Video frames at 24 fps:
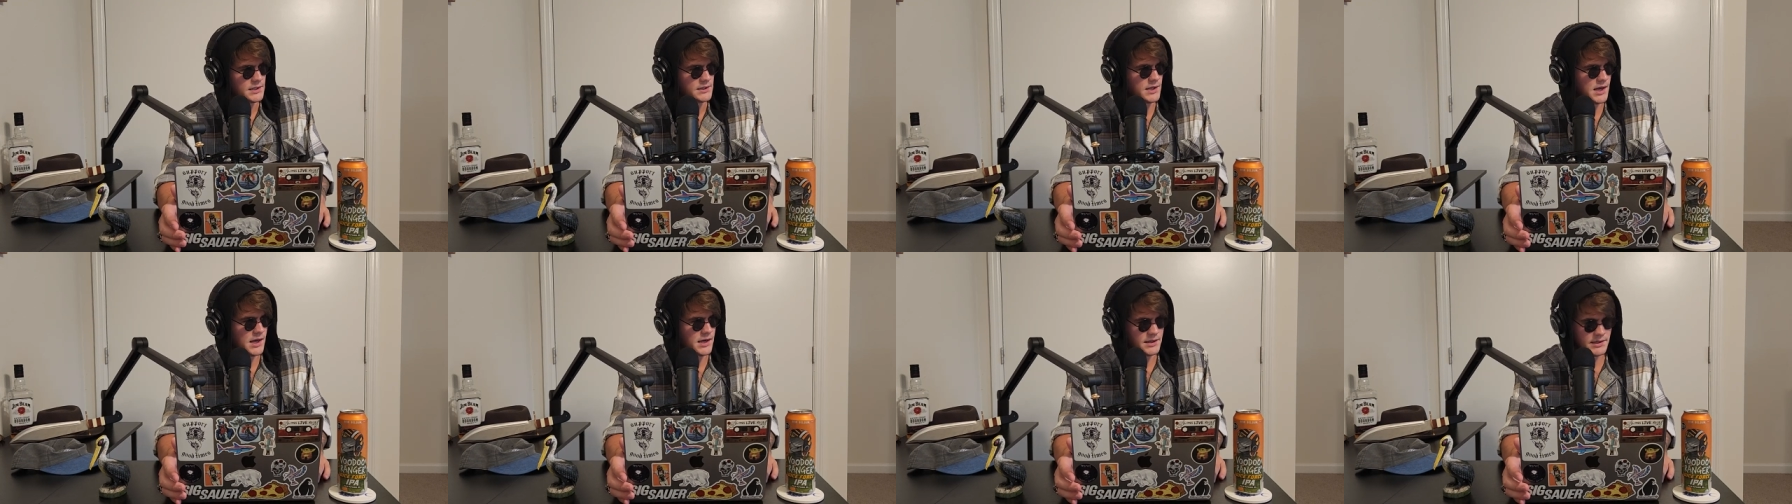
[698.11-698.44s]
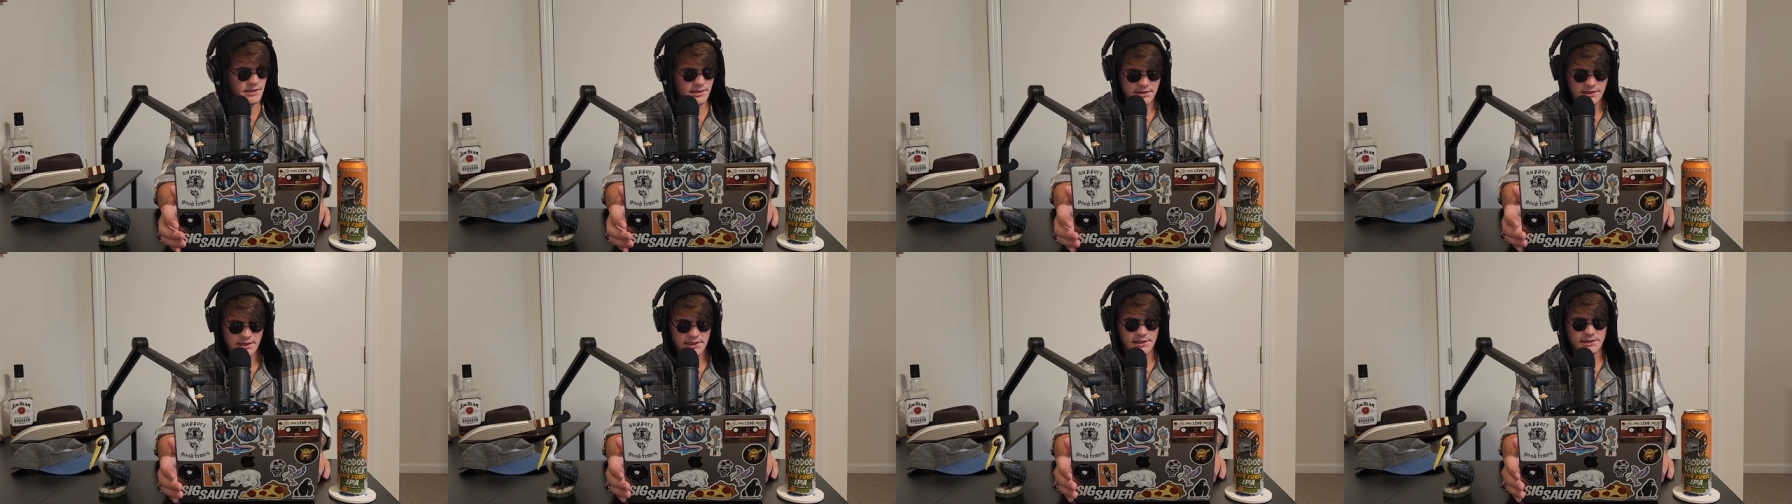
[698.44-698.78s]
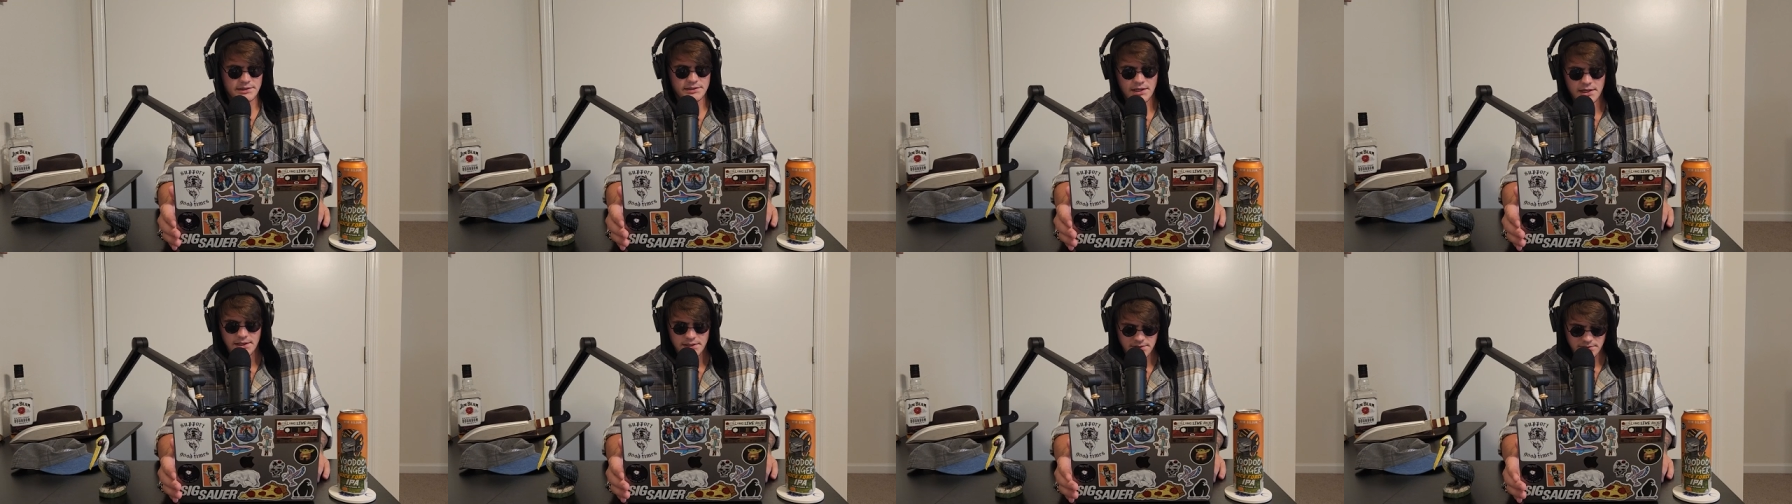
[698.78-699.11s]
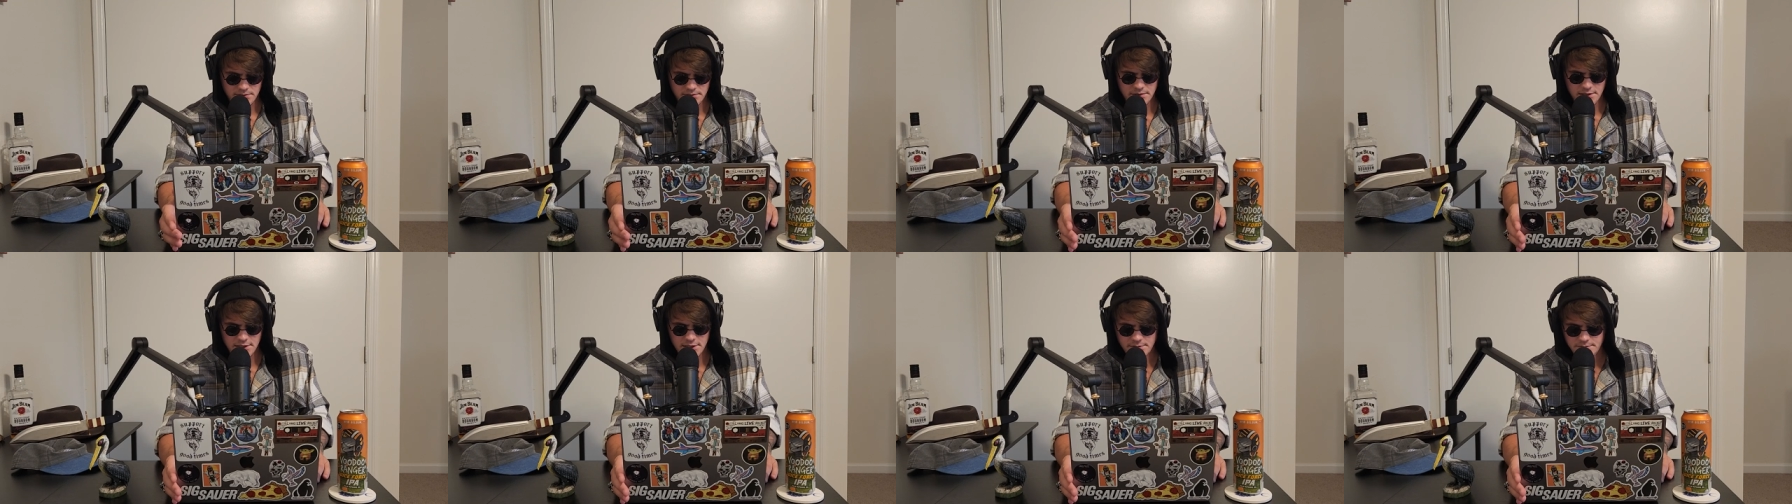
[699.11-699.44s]
Not in a like
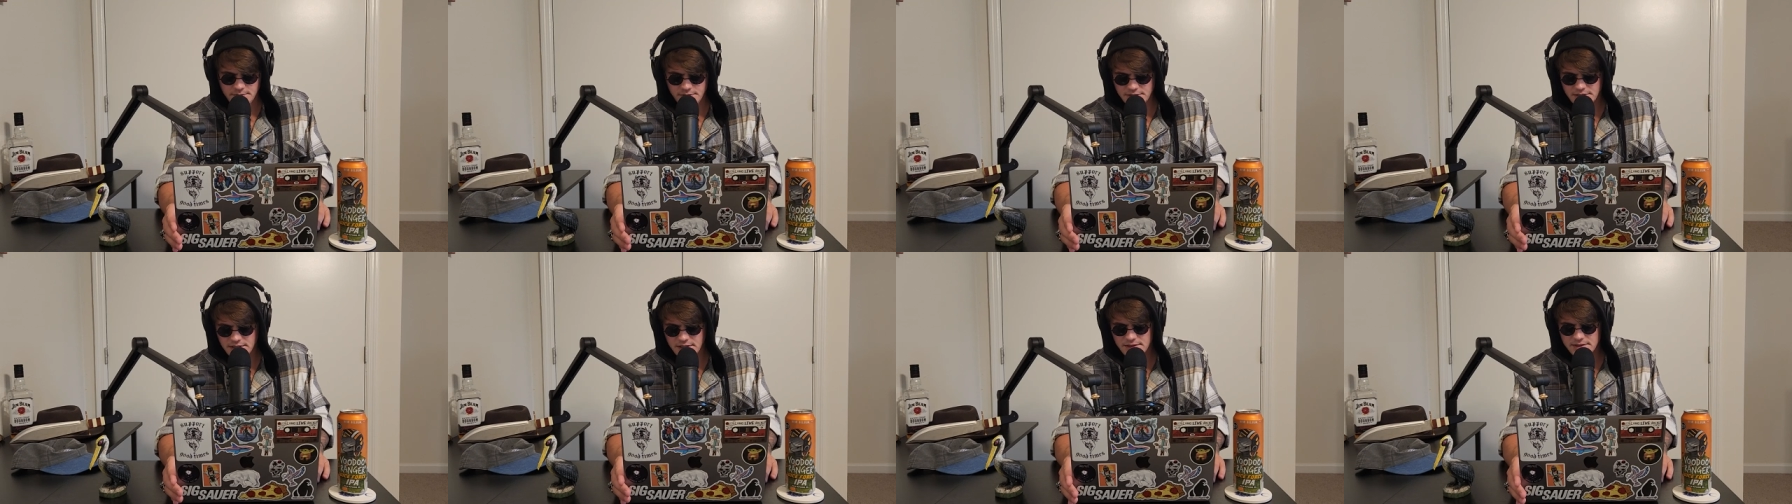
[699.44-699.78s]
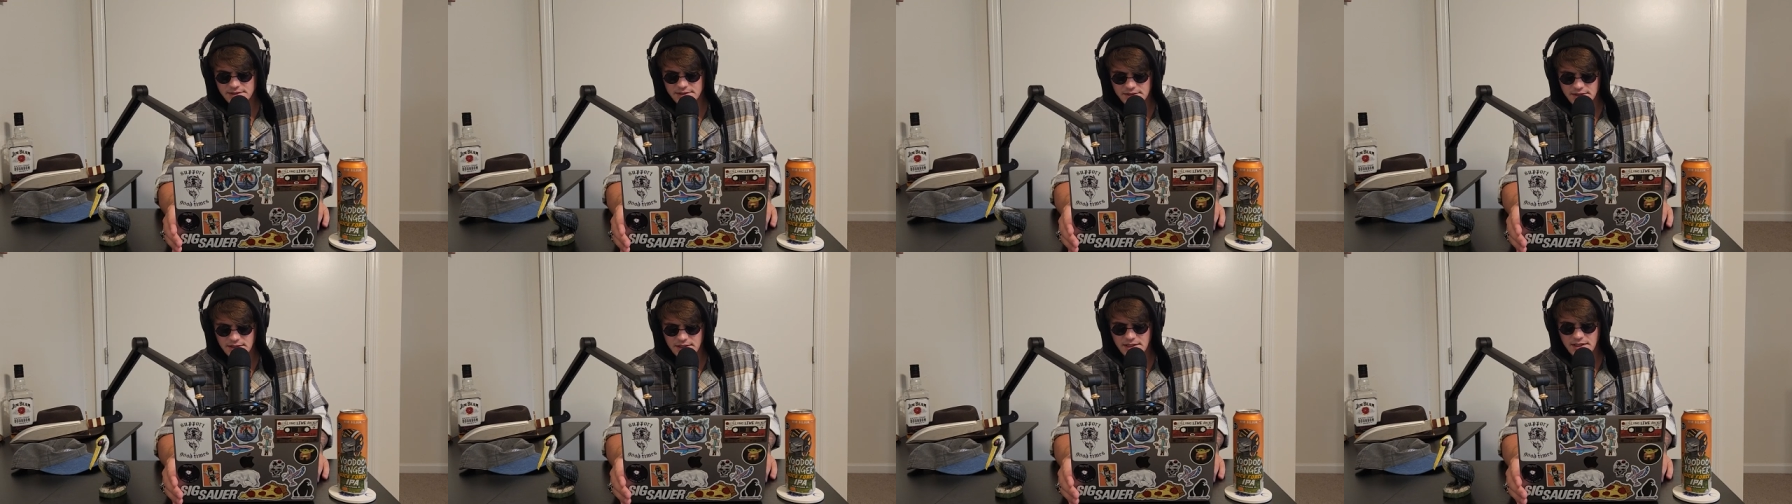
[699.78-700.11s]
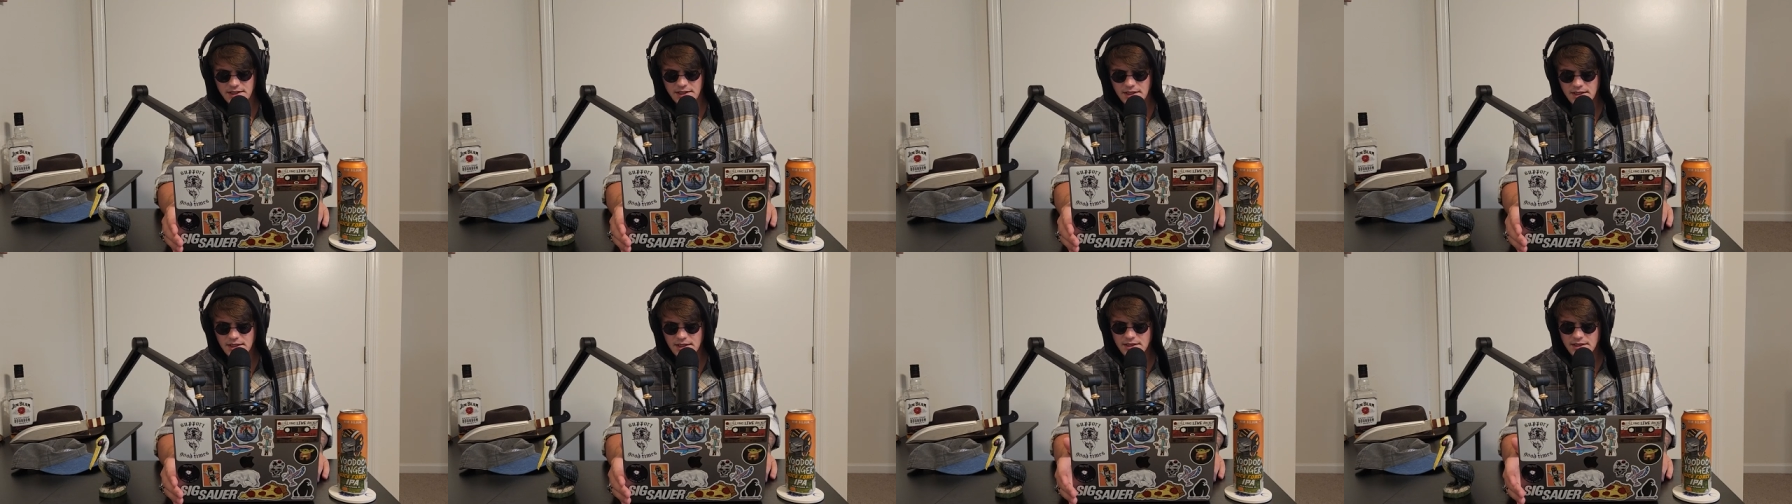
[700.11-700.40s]
sexual way, but just